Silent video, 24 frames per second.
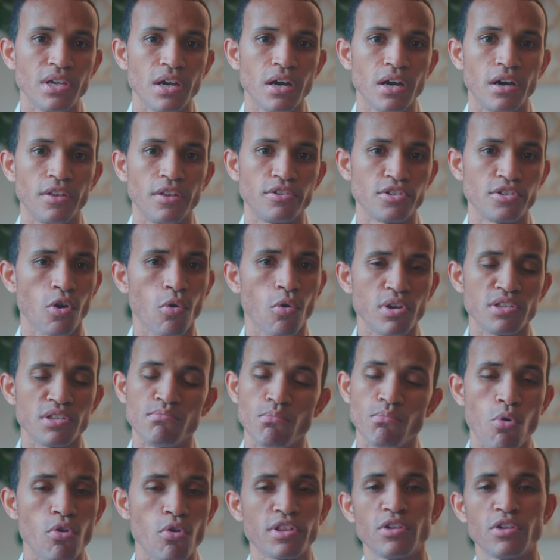Uh, there's always
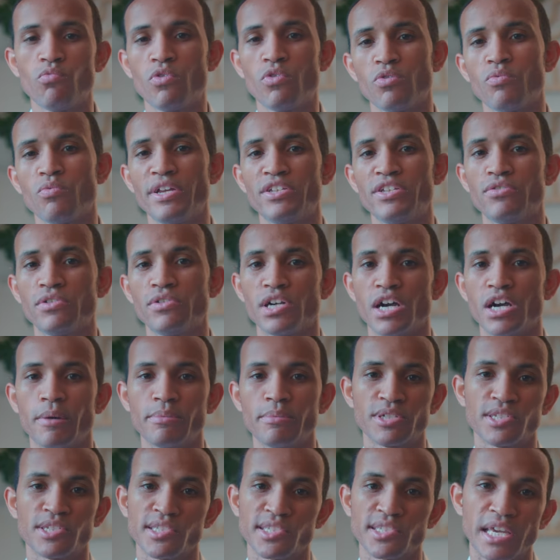more than one way to
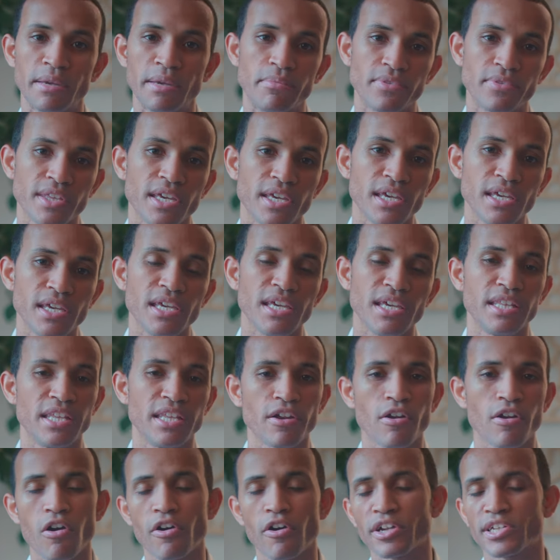accomplish the same thing, and
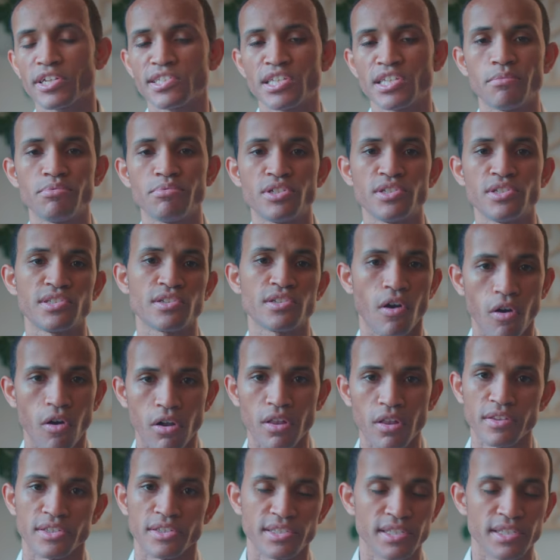there are exceptions to all
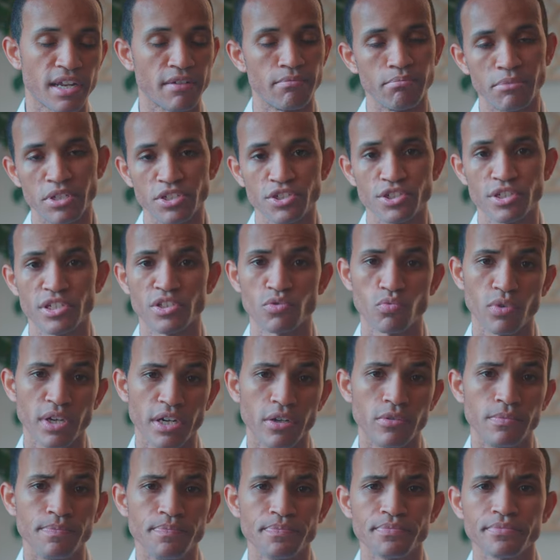of this that I've mentioned as
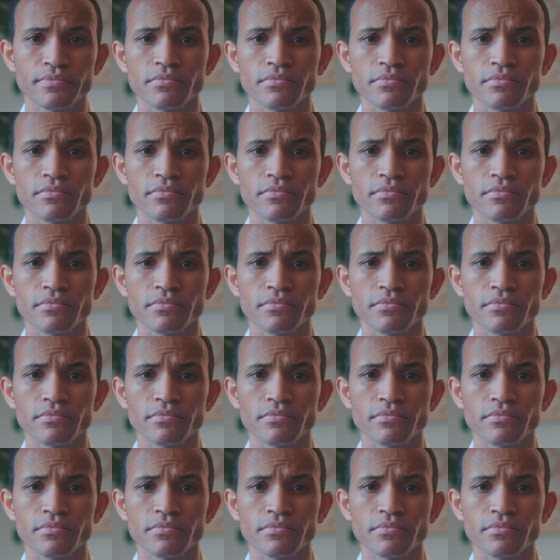well.